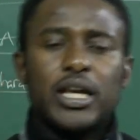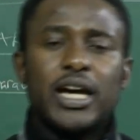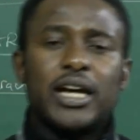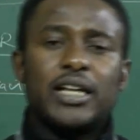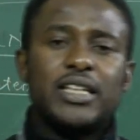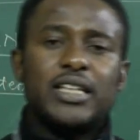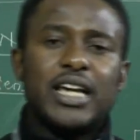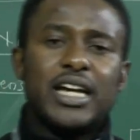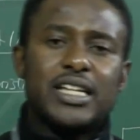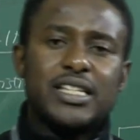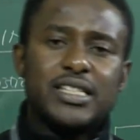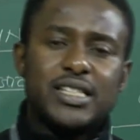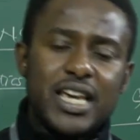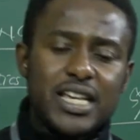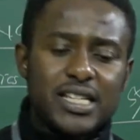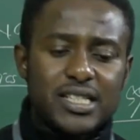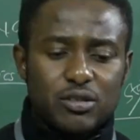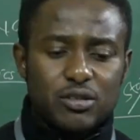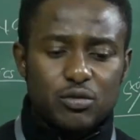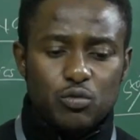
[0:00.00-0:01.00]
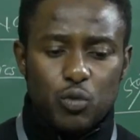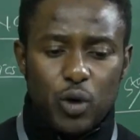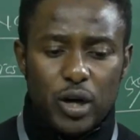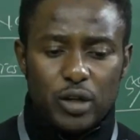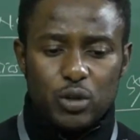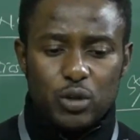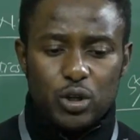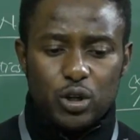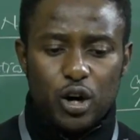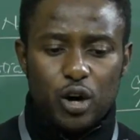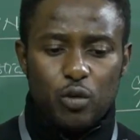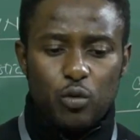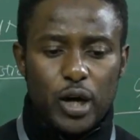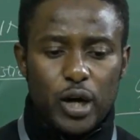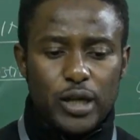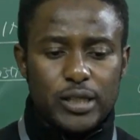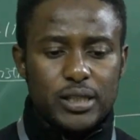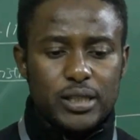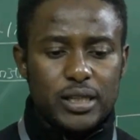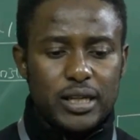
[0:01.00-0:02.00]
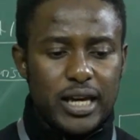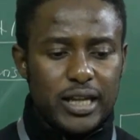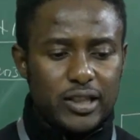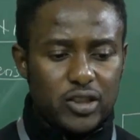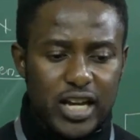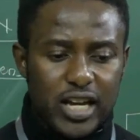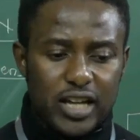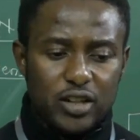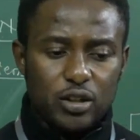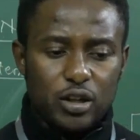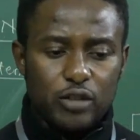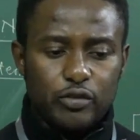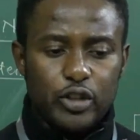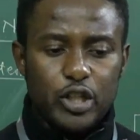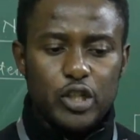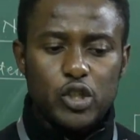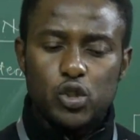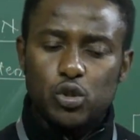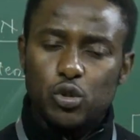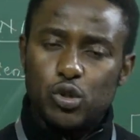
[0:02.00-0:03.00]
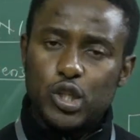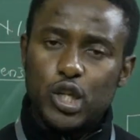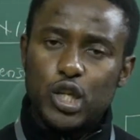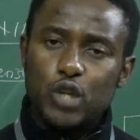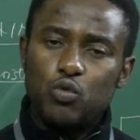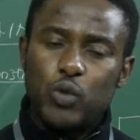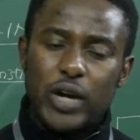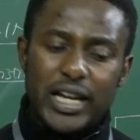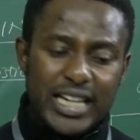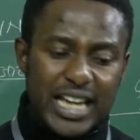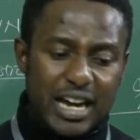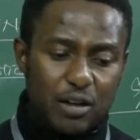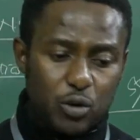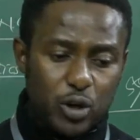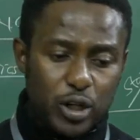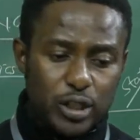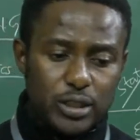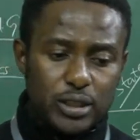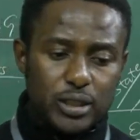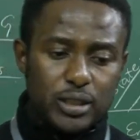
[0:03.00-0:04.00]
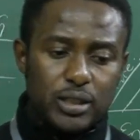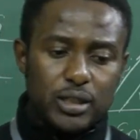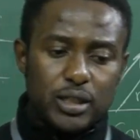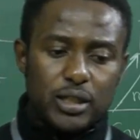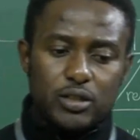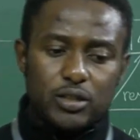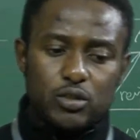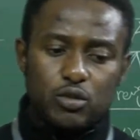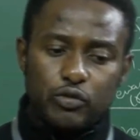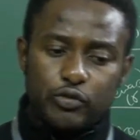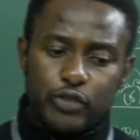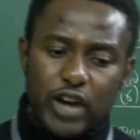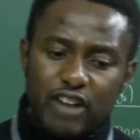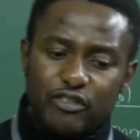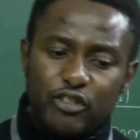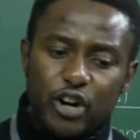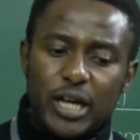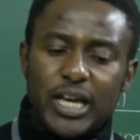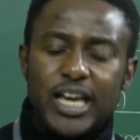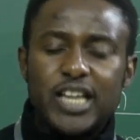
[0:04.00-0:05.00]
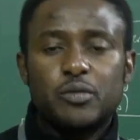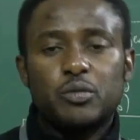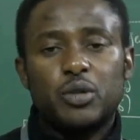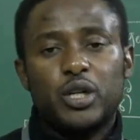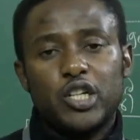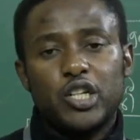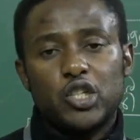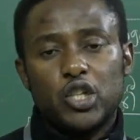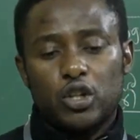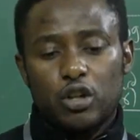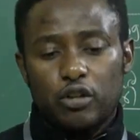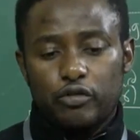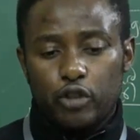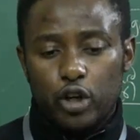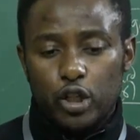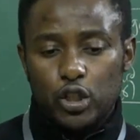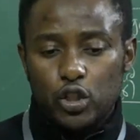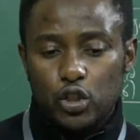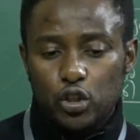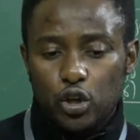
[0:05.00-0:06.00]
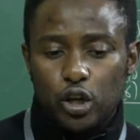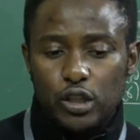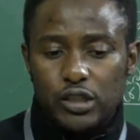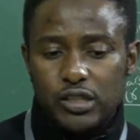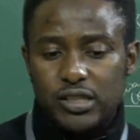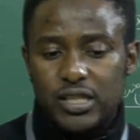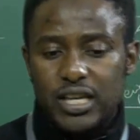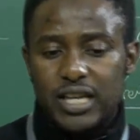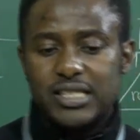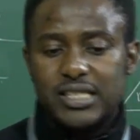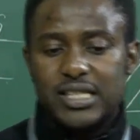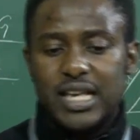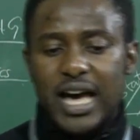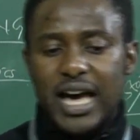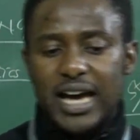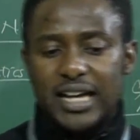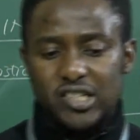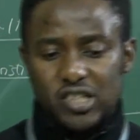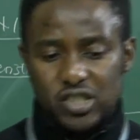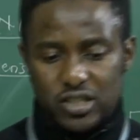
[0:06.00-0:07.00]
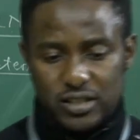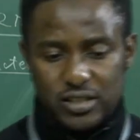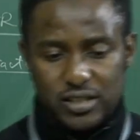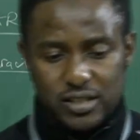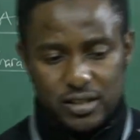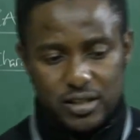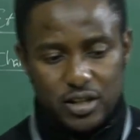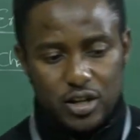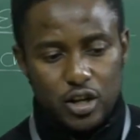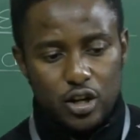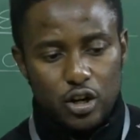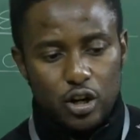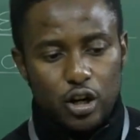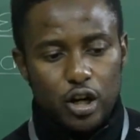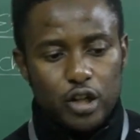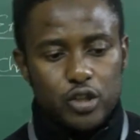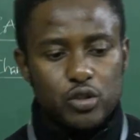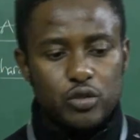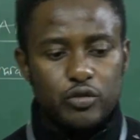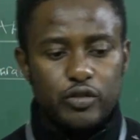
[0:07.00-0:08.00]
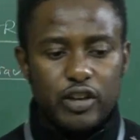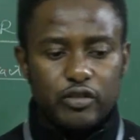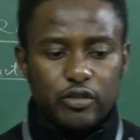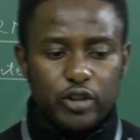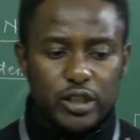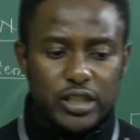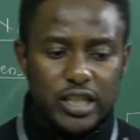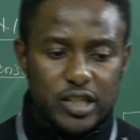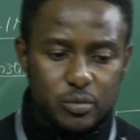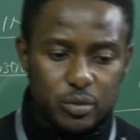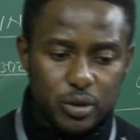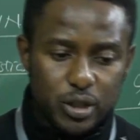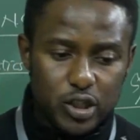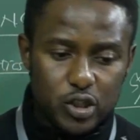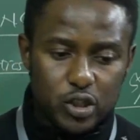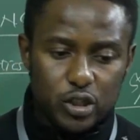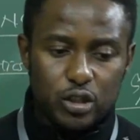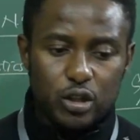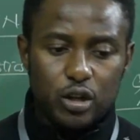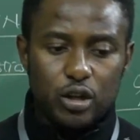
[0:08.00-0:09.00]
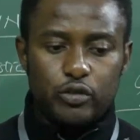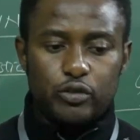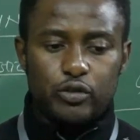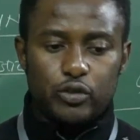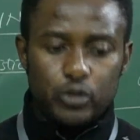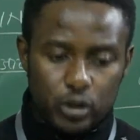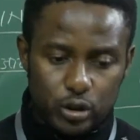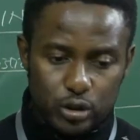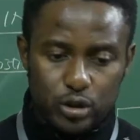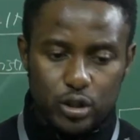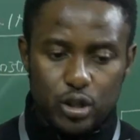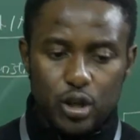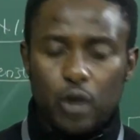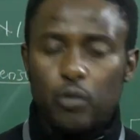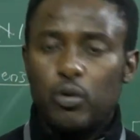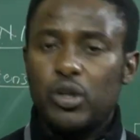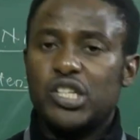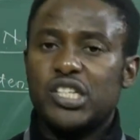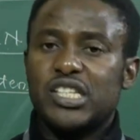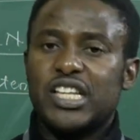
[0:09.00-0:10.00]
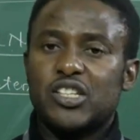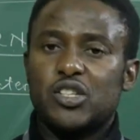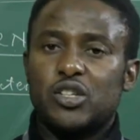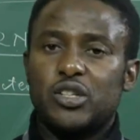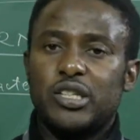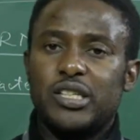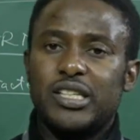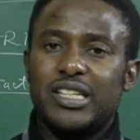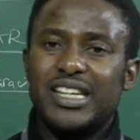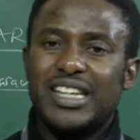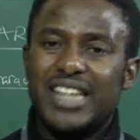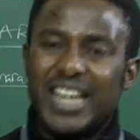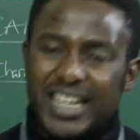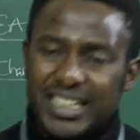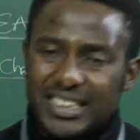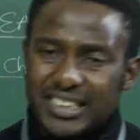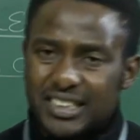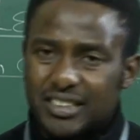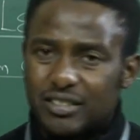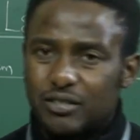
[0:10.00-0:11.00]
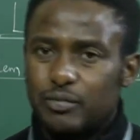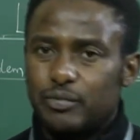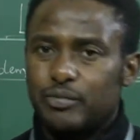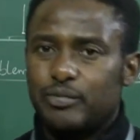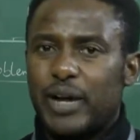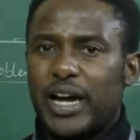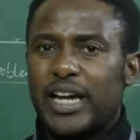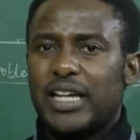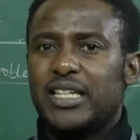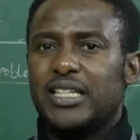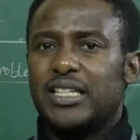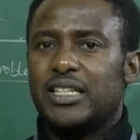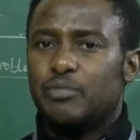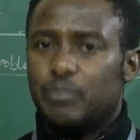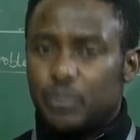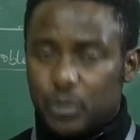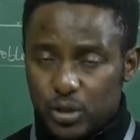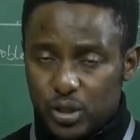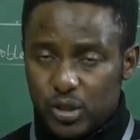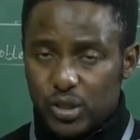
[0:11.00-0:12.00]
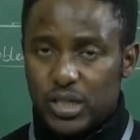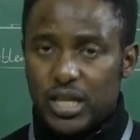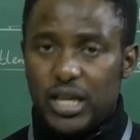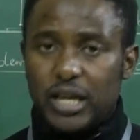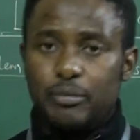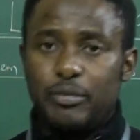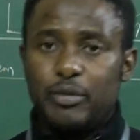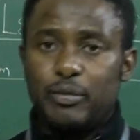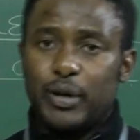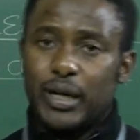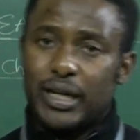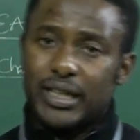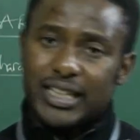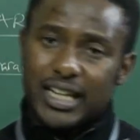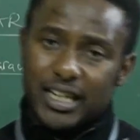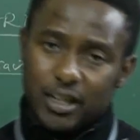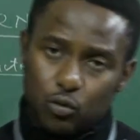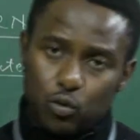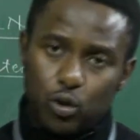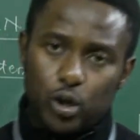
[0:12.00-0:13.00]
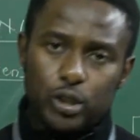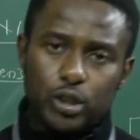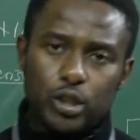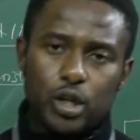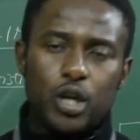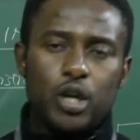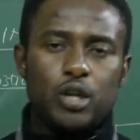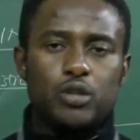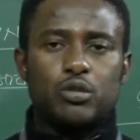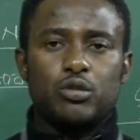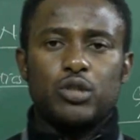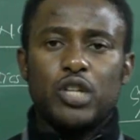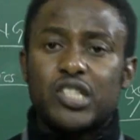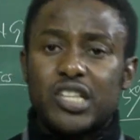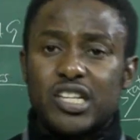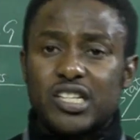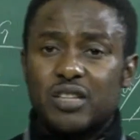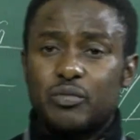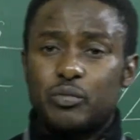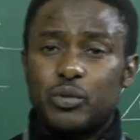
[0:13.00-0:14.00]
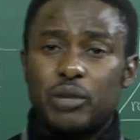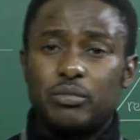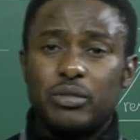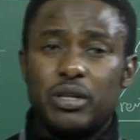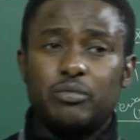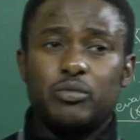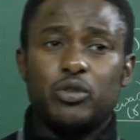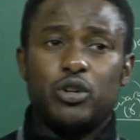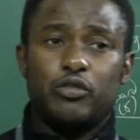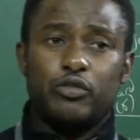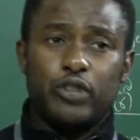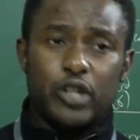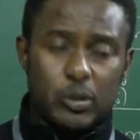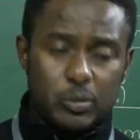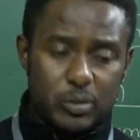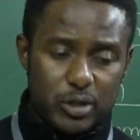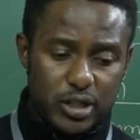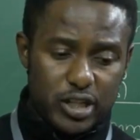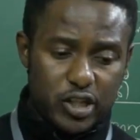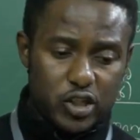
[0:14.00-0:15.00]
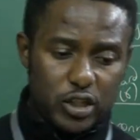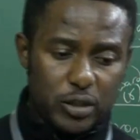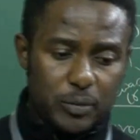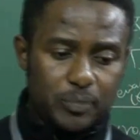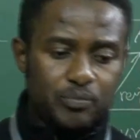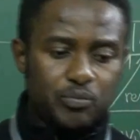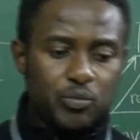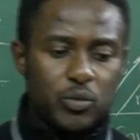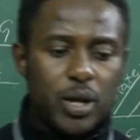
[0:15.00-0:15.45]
Now, there is this, what we call what? A trade-off in choosing whether what? To favor exploration of unknown state actions or to favor the exploration of known, which is has already learned by producing a greater reward. So this is the problem of exploration.